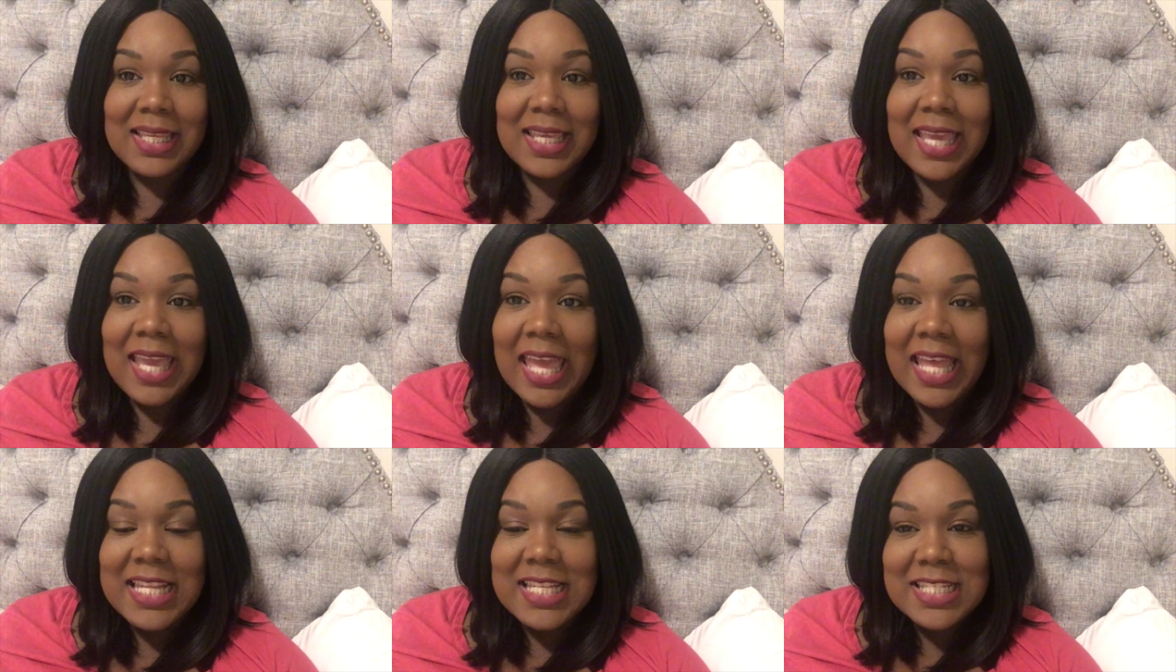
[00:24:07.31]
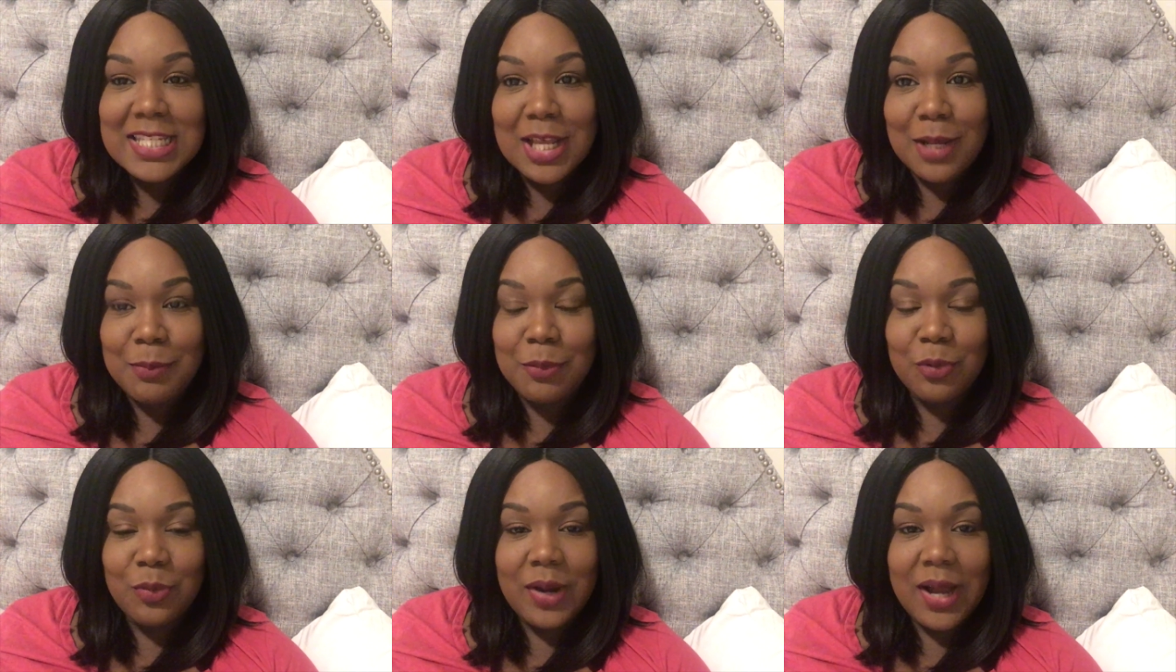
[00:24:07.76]
can't
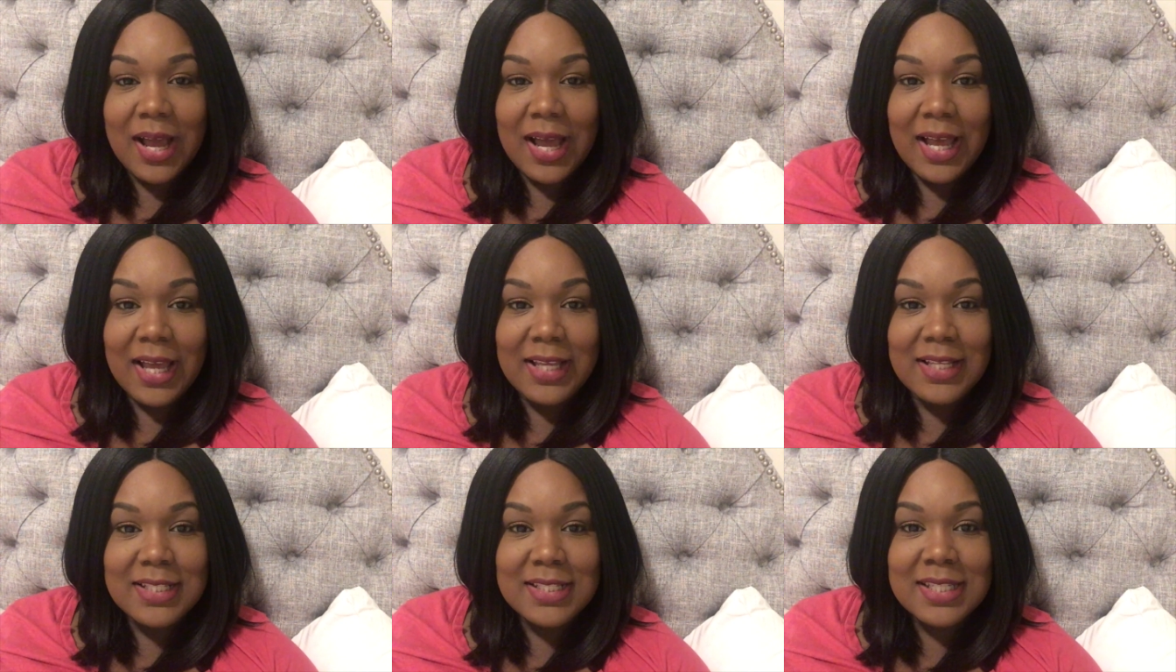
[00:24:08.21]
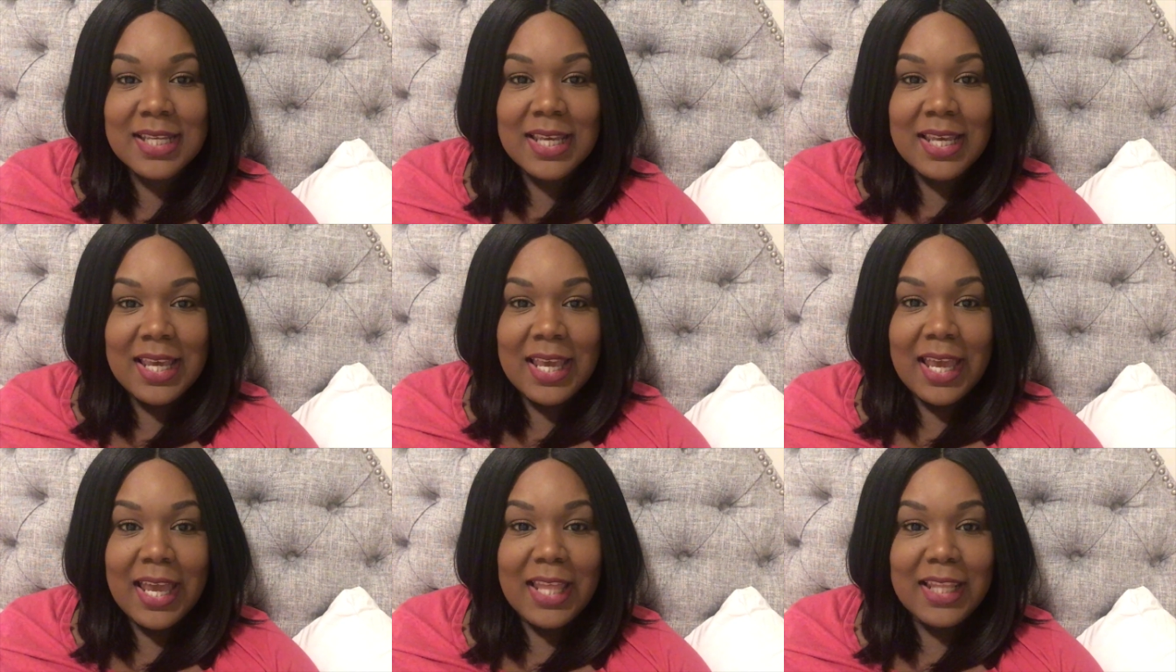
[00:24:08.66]
summarize
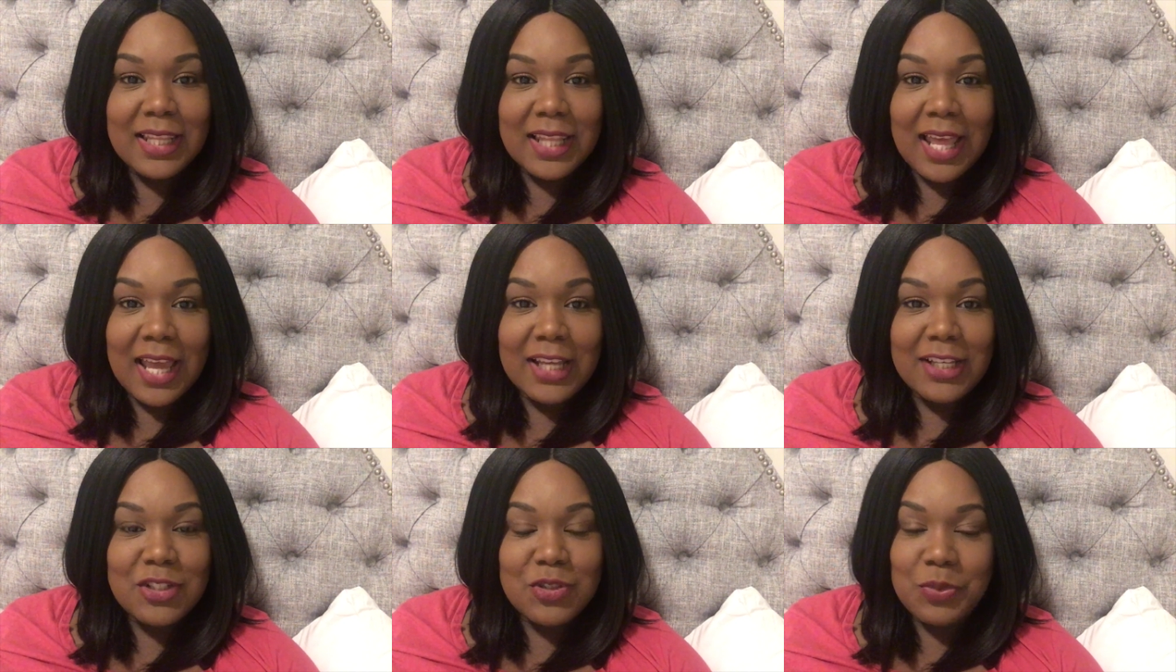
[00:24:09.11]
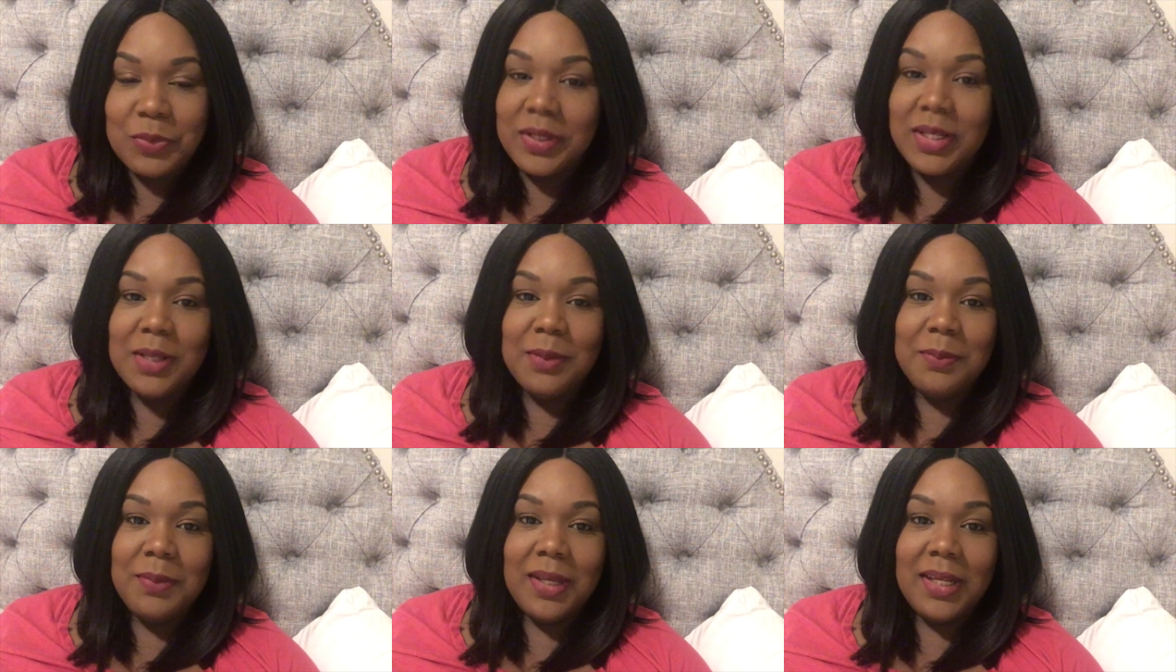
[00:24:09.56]
in like
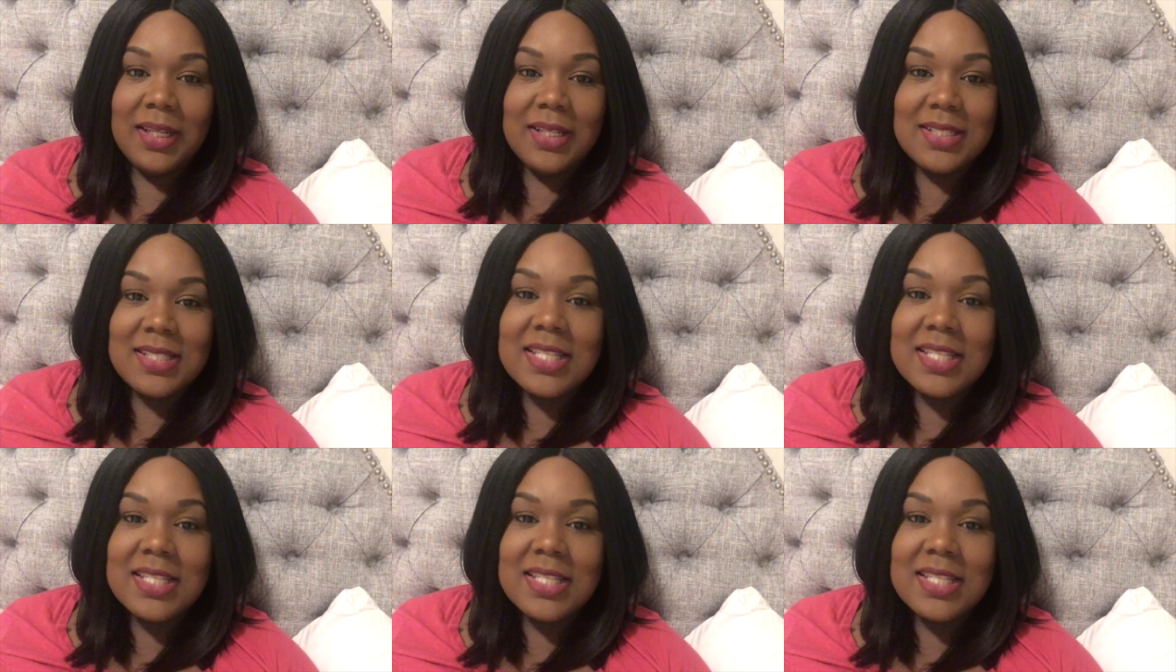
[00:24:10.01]
20 minutes.